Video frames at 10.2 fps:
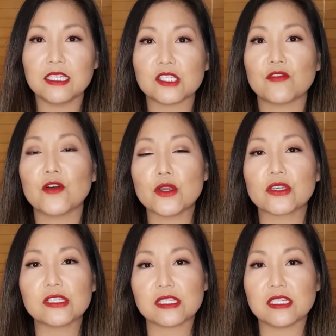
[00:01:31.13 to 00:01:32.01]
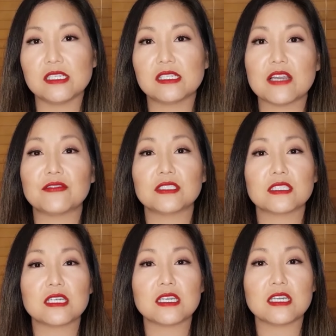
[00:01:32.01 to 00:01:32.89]
His focus is
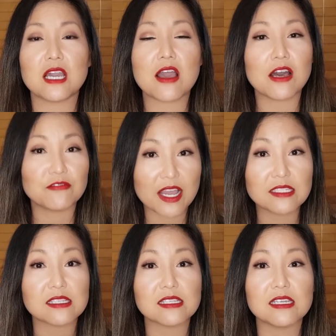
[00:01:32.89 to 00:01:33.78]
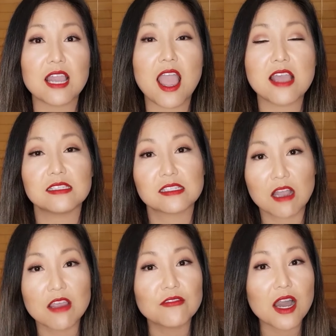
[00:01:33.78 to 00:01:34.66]
definitely a uh, fantasy and
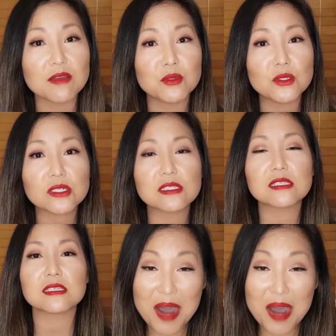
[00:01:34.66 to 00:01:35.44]
sci-fi books,